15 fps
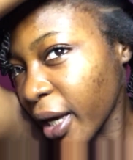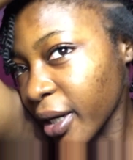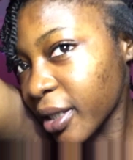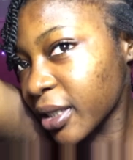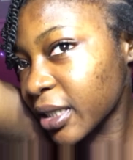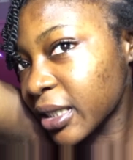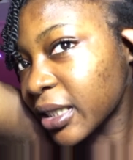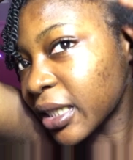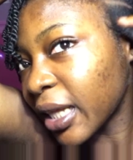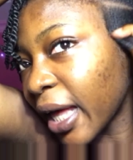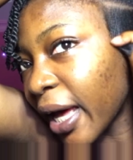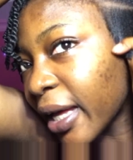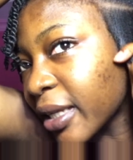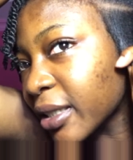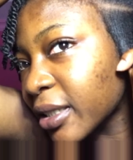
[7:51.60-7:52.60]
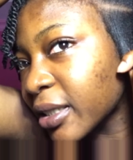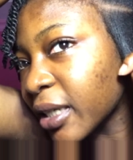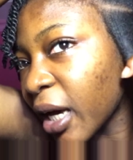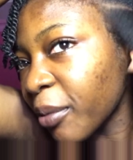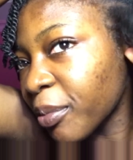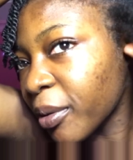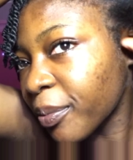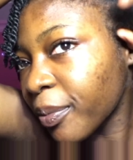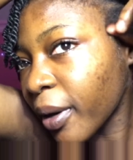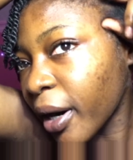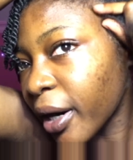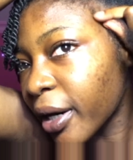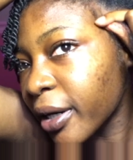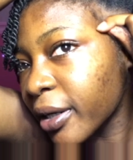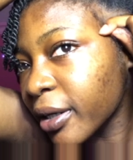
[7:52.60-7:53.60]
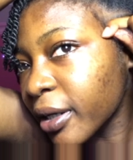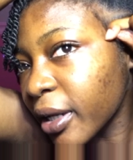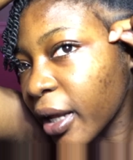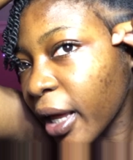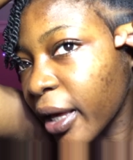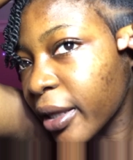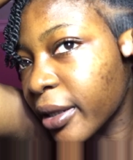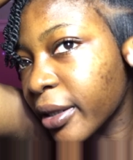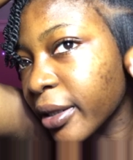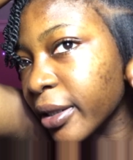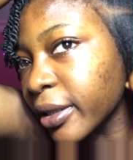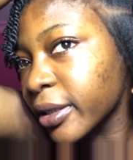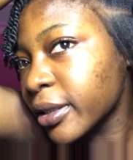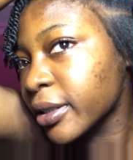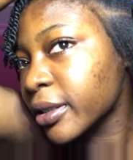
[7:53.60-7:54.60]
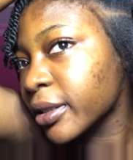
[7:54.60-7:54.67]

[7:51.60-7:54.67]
of slant type of part like this.